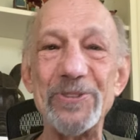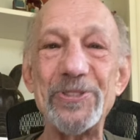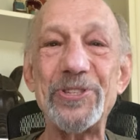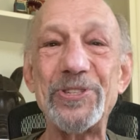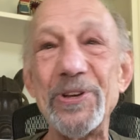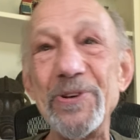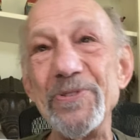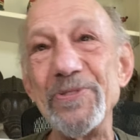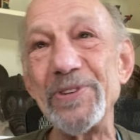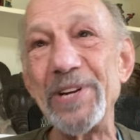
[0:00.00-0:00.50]

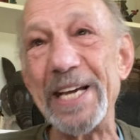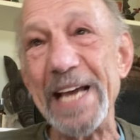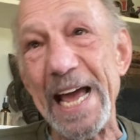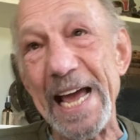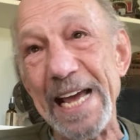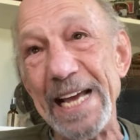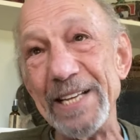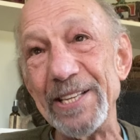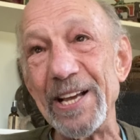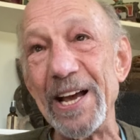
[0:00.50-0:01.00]
soon
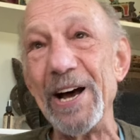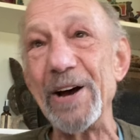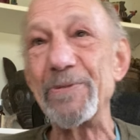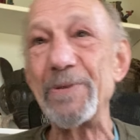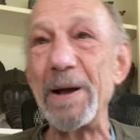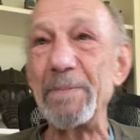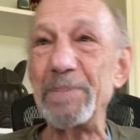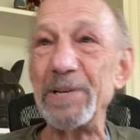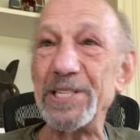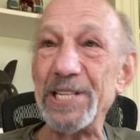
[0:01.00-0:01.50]
gained a
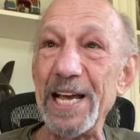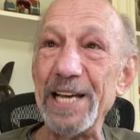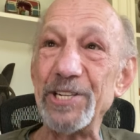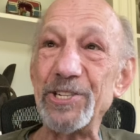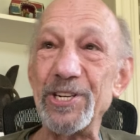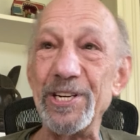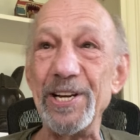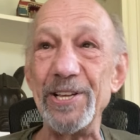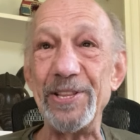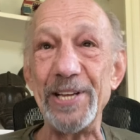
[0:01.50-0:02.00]

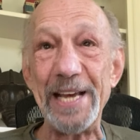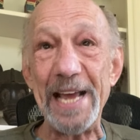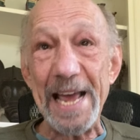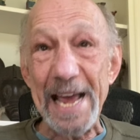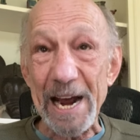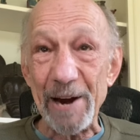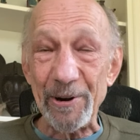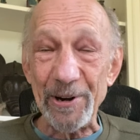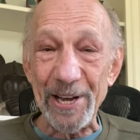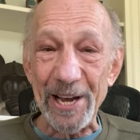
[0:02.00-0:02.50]
reputation in the
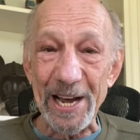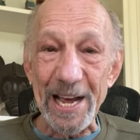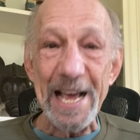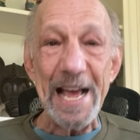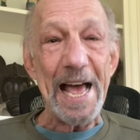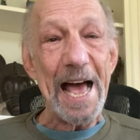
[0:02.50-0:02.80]
area